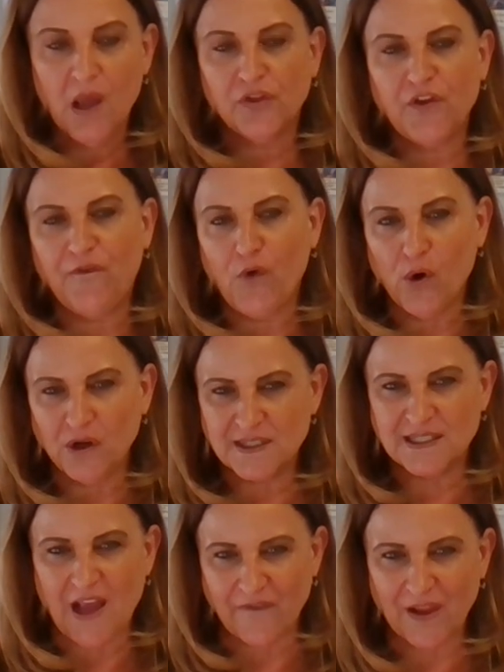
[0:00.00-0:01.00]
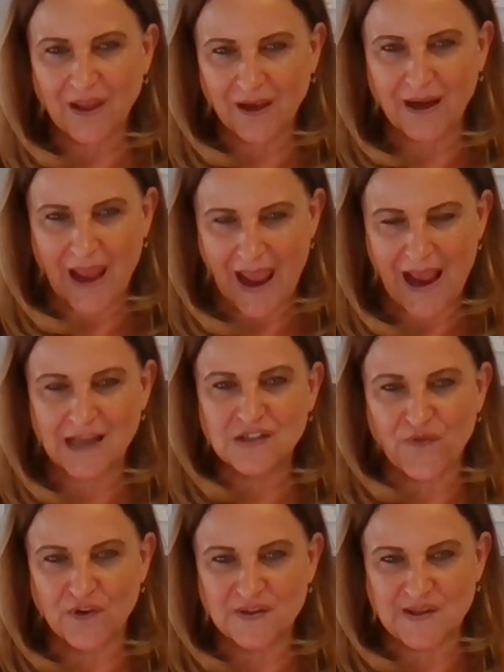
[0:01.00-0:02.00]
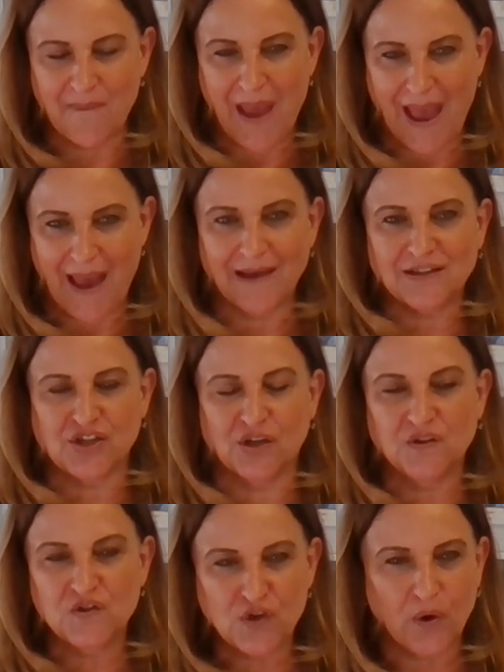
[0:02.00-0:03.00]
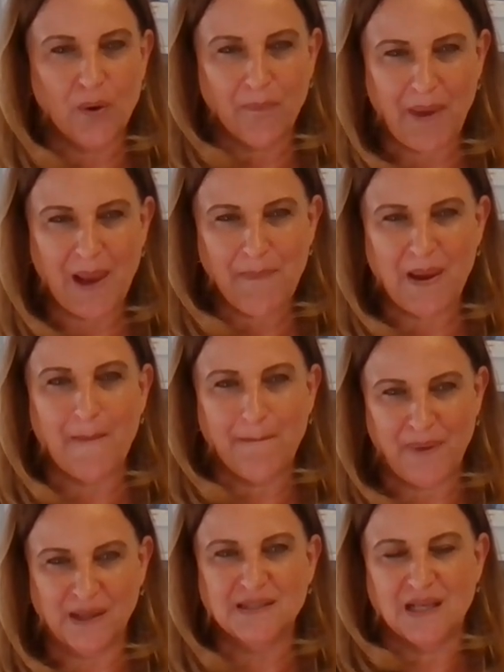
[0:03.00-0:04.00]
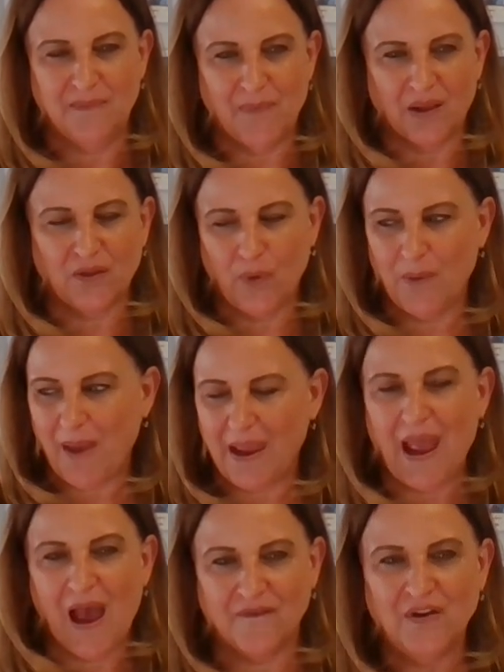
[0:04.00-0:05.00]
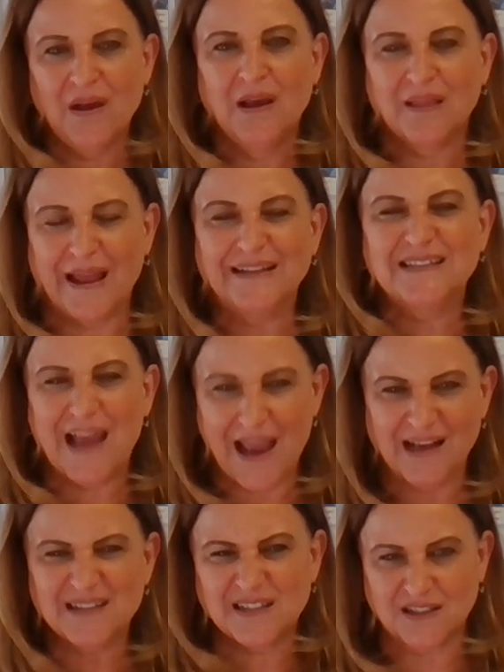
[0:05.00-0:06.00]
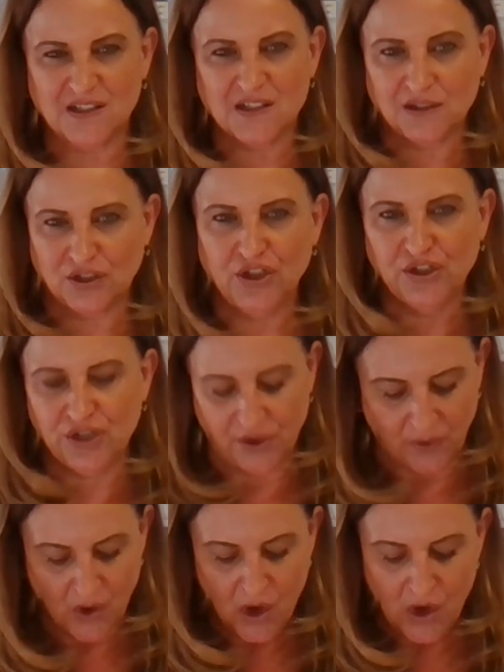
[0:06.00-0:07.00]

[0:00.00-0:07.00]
The four is definitely going to ask for some action. So it may be a busy month. We may have like tasks to do.